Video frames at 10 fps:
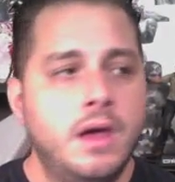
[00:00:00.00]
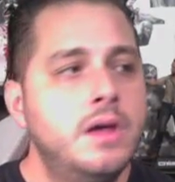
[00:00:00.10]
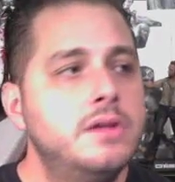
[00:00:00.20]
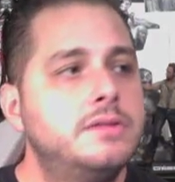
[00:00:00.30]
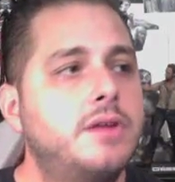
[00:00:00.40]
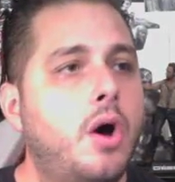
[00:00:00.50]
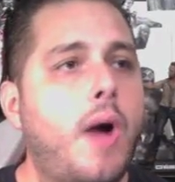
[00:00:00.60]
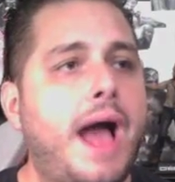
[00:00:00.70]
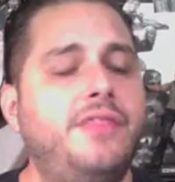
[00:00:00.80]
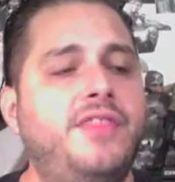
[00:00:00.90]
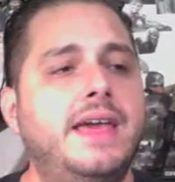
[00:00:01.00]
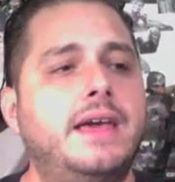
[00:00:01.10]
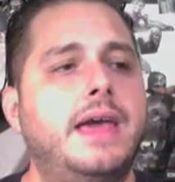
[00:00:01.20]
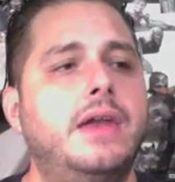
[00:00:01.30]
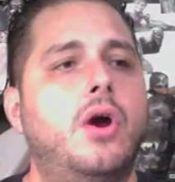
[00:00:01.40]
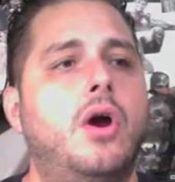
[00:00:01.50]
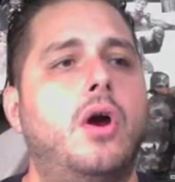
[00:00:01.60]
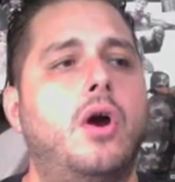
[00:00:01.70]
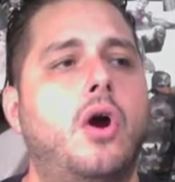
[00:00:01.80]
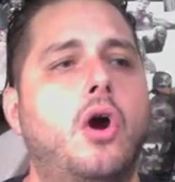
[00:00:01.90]
So I think in
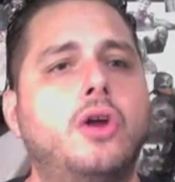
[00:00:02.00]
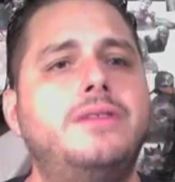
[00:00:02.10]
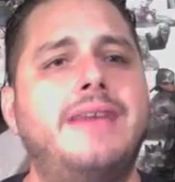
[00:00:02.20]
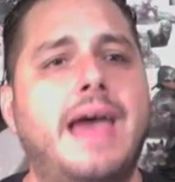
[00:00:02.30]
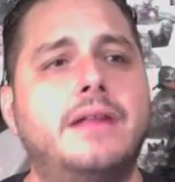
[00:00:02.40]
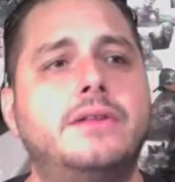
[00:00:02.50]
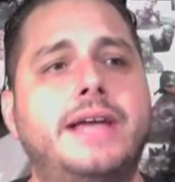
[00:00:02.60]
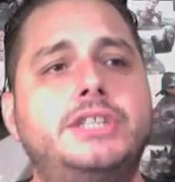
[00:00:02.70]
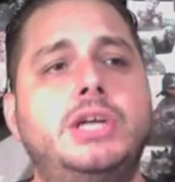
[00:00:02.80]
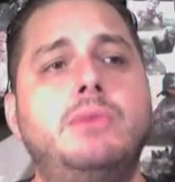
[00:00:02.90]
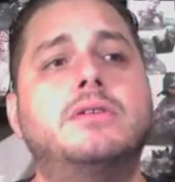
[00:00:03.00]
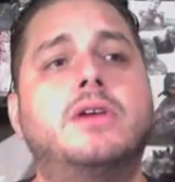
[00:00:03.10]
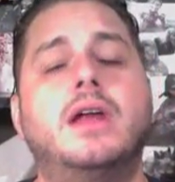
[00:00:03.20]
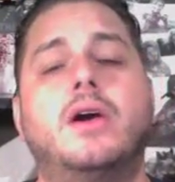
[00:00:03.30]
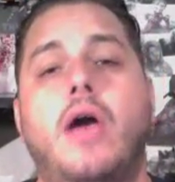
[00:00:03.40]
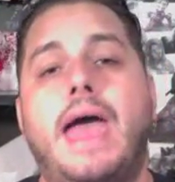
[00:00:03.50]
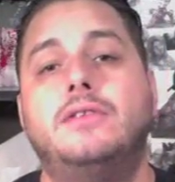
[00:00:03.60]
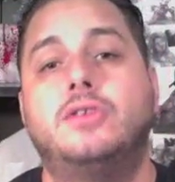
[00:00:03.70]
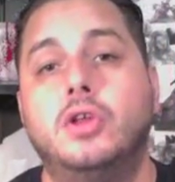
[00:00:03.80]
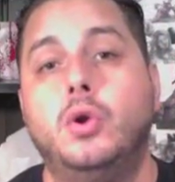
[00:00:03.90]
her she was going to go
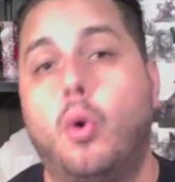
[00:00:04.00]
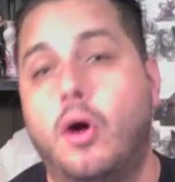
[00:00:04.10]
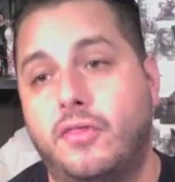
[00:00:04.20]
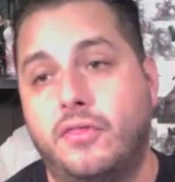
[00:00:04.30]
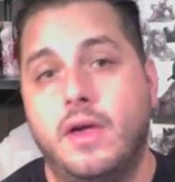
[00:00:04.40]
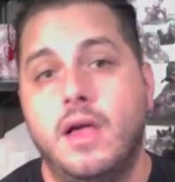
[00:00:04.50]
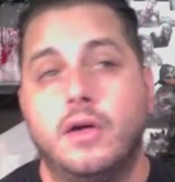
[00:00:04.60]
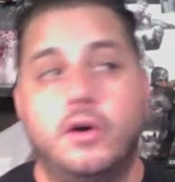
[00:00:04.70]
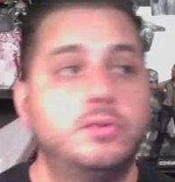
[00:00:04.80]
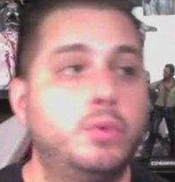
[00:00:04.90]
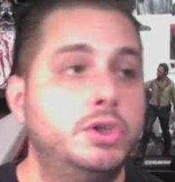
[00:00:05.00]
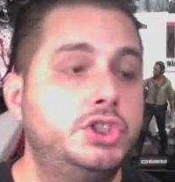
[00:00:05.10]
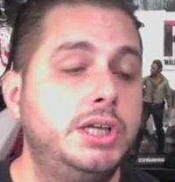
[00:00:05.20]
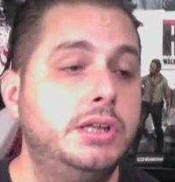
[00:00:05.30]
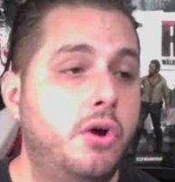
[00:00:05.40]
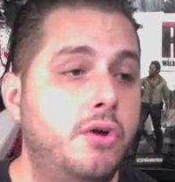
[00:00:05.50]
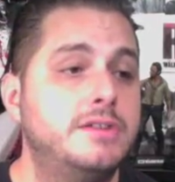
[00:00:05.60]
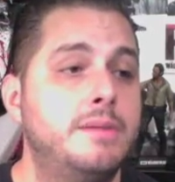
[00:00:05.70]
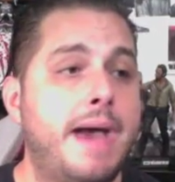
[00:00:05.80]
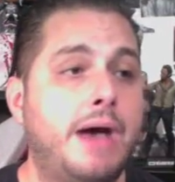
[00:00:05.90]
head to the north because what she
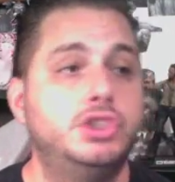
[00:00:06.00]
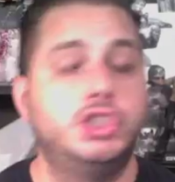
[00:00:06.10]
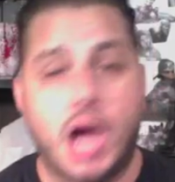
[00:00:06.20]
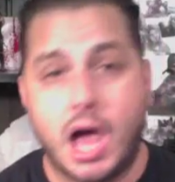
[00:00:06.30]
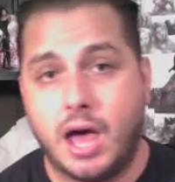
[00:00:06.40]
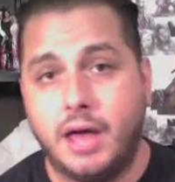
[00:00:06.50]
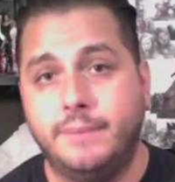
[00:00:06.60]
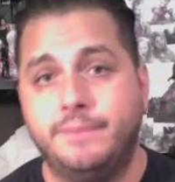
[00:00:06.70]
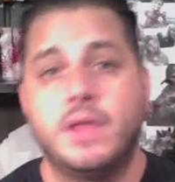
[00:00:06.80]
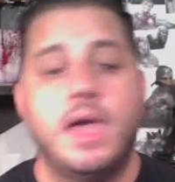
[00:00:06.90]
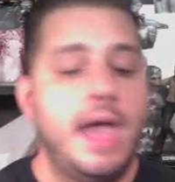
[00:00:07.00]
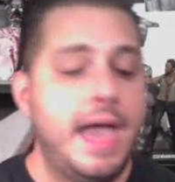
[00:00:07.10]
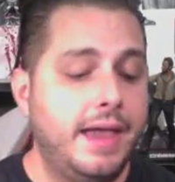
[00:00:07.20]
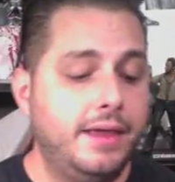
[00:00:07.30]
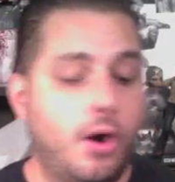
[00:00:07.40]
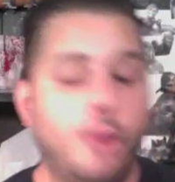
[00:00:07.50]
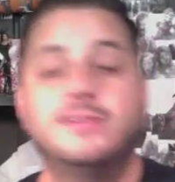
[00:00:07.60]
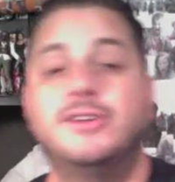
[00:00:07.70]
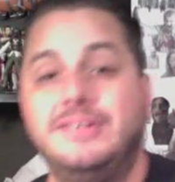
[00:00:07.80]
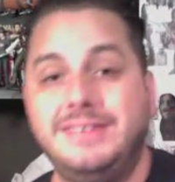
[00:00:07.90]
learns about Jon and, oh, it
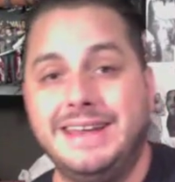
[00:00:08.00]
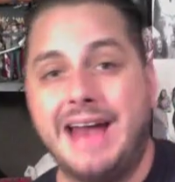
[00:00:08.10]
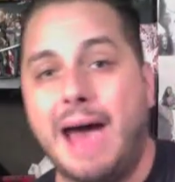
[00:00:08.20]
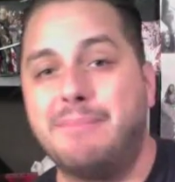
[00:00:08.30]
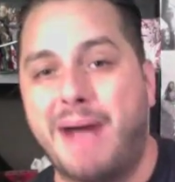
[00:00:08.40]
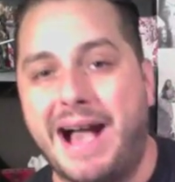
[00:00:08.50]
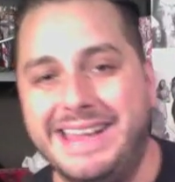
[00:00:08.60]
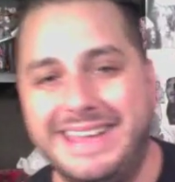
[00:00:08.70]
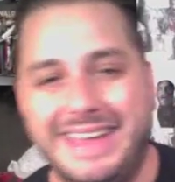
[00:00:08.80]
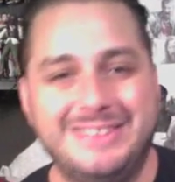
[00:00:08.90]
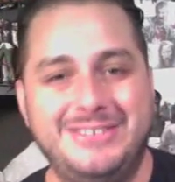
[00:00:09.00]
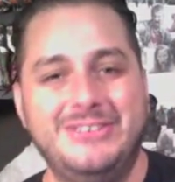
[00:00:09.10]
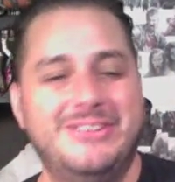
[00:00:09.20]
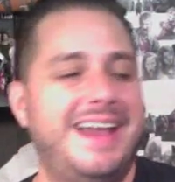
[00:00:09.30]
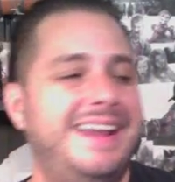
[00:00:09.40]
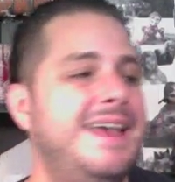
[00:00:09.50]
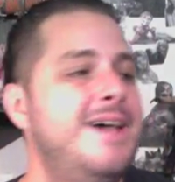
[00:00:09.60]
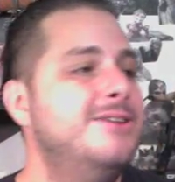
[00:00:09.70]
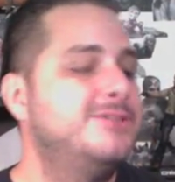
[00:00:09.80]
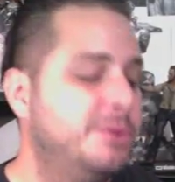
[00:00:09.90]
was good seeing Hot Pie again too, right?
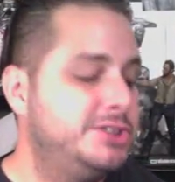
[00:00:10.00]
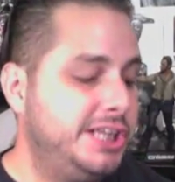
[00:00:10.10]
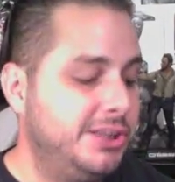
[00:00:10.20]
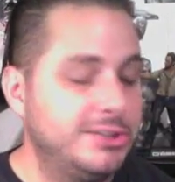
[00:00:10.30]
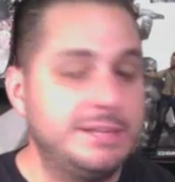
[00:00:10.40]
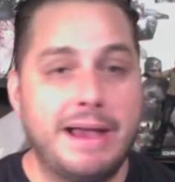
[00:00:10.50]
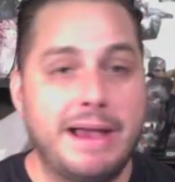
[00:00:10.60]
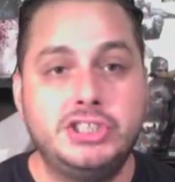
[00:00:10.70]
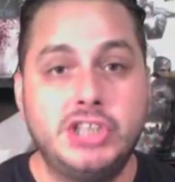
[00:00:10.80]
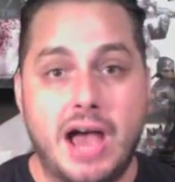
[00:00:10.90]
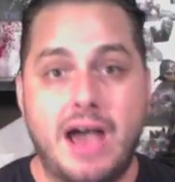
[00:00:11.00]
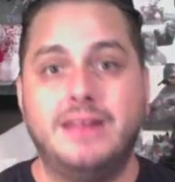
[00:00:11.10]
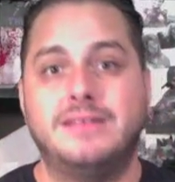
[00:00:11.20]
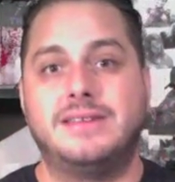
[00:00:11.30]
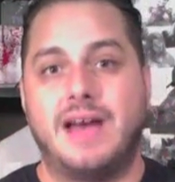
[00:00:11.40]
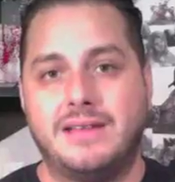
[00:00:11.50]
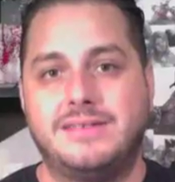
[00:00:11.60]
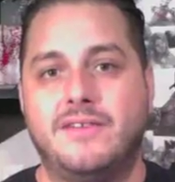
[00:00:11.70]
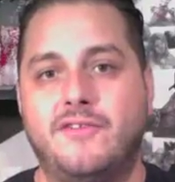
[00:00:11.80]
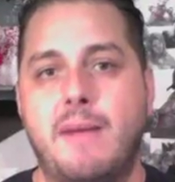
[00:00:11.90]
So what she learns about Jon and
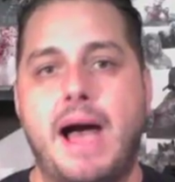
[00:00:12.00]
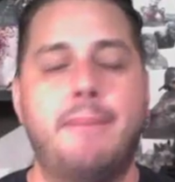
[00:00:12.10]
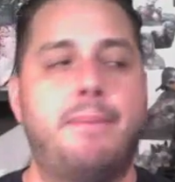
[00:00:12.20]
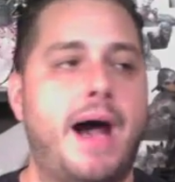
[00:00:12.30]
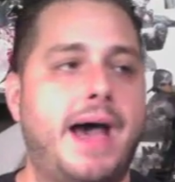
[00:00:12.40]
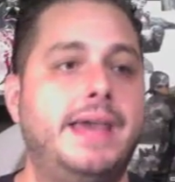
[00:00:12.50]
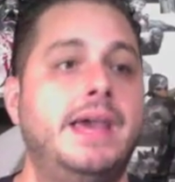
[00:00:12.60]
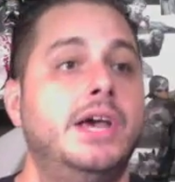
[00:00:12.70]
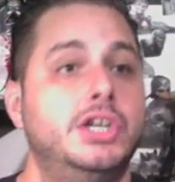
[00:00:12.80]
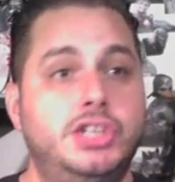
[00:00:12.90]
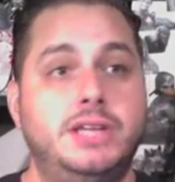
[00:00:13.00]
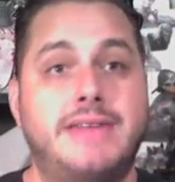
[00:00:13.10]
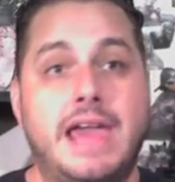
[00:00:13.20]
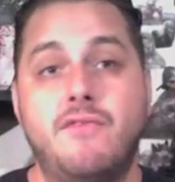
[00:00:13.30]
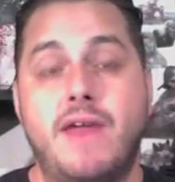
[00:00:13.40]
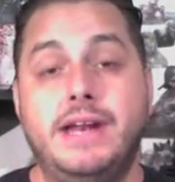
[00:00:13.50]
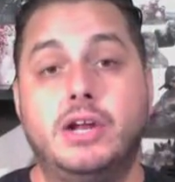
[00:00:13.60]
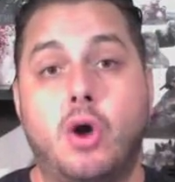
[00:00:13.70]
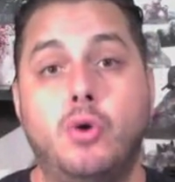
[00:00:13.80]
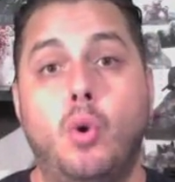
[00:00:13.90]
Sansa from Hot Pie, she's getting ready to
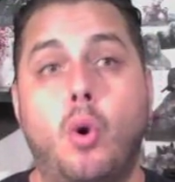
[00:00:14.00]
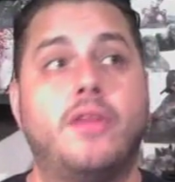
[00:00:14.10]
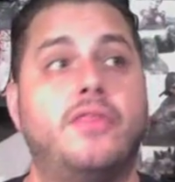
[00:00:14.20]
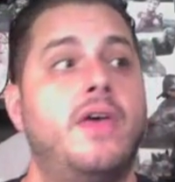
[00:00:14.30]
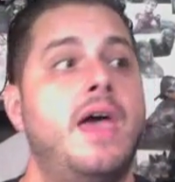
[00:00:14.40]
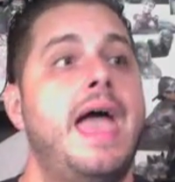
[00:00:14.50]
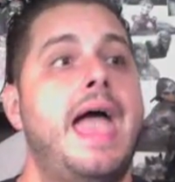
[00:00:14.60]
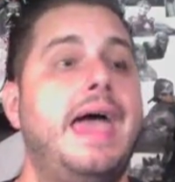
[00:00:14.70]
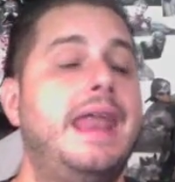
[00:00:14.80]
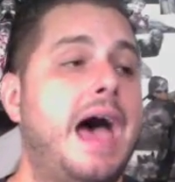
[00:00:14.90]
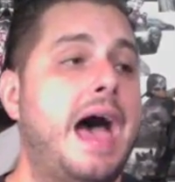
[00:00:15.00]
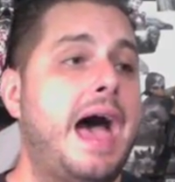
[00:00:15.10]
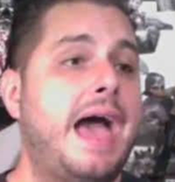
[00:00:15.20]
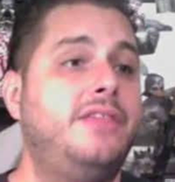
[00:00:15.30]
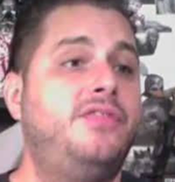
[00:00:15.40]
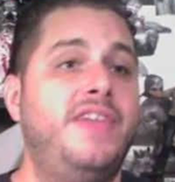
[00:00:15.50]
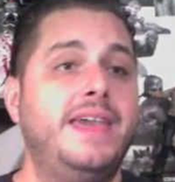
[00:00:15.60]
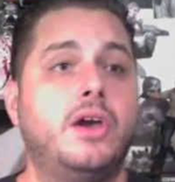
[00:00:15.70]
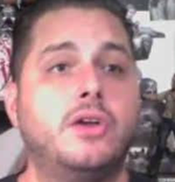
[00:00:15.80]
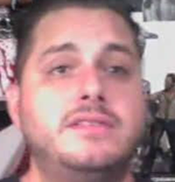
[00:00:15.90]
go north. And I
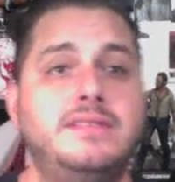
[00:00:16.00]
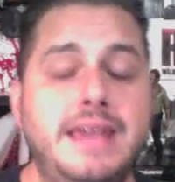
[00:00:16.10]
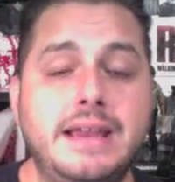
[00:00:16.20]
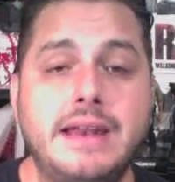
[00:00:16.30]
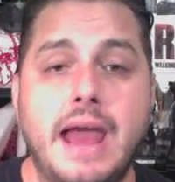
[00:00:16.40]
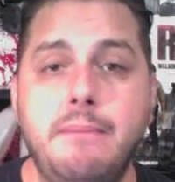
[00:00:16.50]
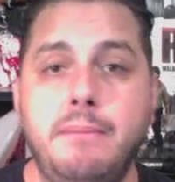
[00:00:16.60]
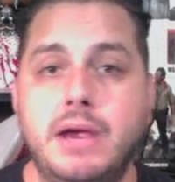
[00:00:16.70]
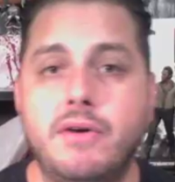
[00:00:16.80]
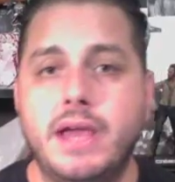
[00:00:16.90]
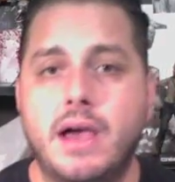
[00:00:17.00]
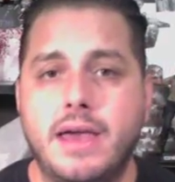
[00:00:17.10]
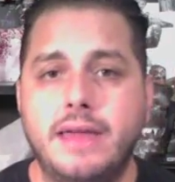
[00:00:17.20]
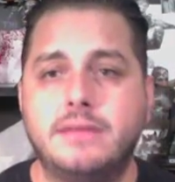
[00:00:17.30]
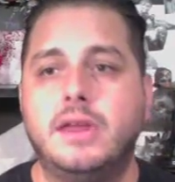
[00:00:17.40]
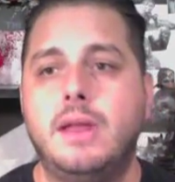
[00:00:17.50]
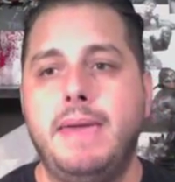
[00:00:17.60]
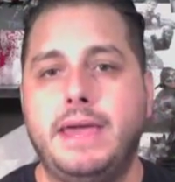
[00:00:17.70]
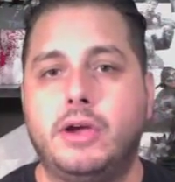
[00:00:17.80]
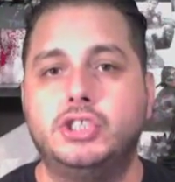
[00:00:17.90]
think seeing Nymeria is going to
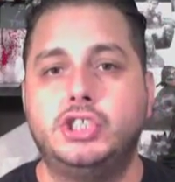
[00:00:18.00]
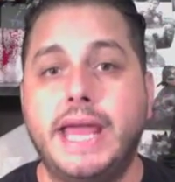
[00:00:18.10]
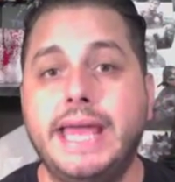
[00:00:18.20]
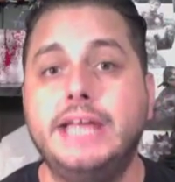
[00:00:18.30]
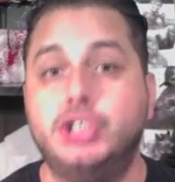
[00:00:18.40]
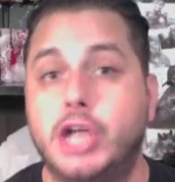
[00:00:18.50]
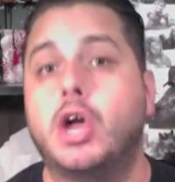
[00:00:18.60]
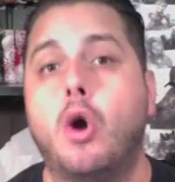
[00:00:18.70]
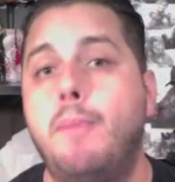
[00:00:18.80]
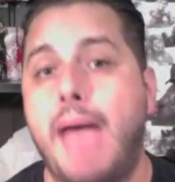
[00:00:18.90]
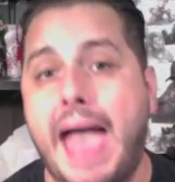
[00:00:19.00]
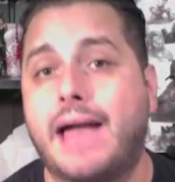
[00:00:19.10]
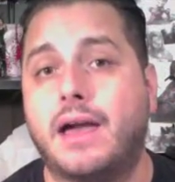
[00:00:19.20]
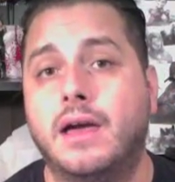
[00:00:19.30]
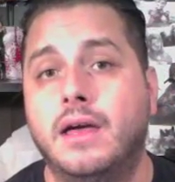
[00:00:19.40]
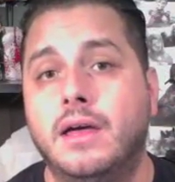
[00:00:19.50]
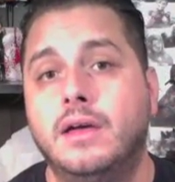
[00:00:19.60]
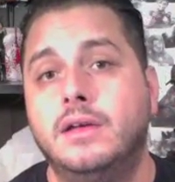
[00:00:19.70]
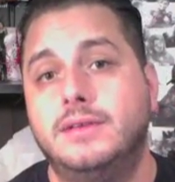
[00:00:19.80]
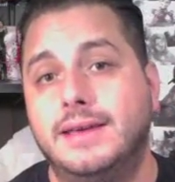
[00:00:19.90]
make her change and go back
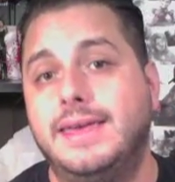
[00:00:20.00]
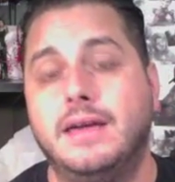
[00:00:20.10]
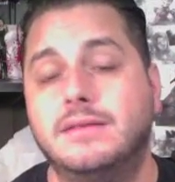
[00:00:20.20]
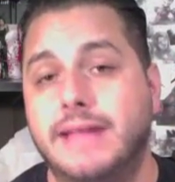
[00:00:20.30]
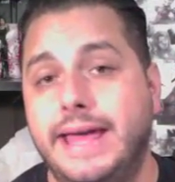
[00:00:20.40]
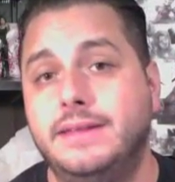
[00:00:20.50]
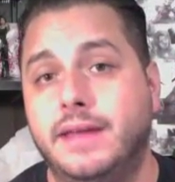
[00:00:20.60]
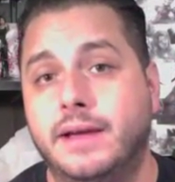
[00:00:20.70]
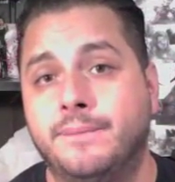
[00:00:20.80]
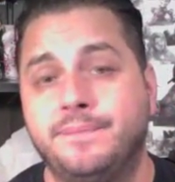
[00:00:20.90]
to King's Landing.